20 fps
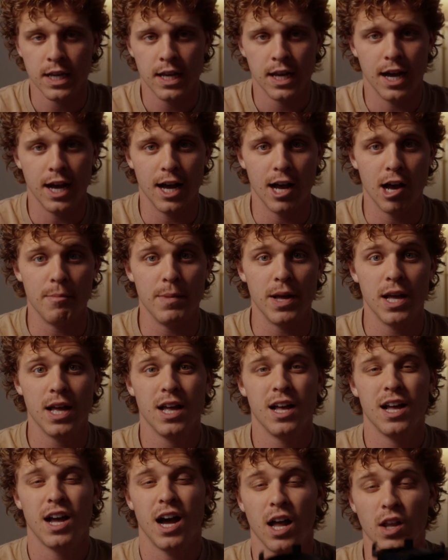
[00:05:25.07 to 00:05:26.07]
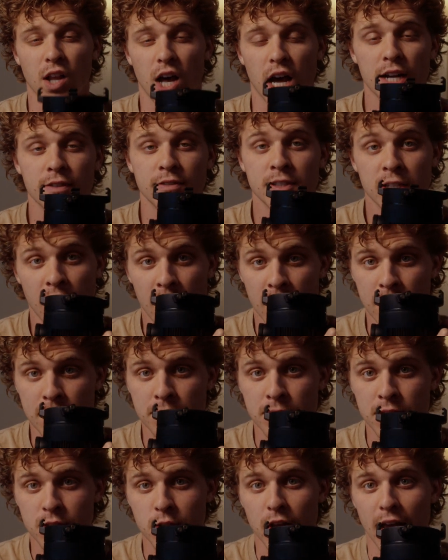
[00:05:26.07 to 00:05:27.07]
Um, a lot of
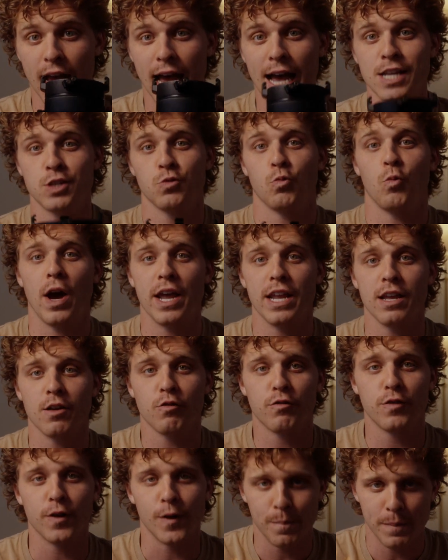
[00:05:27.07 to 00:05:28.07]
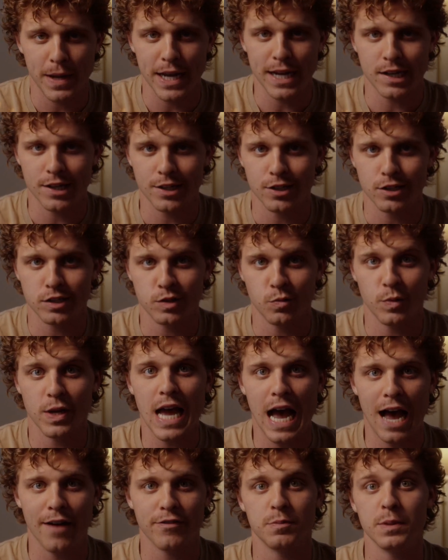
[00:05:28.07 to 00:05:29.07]
times, as wedding filmmakers, we
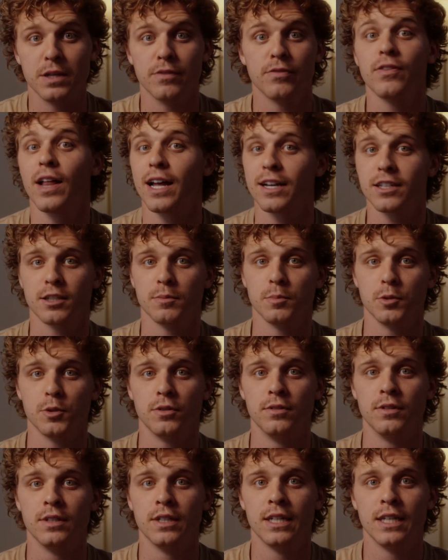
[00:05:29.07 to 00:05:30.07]
have to be flexible.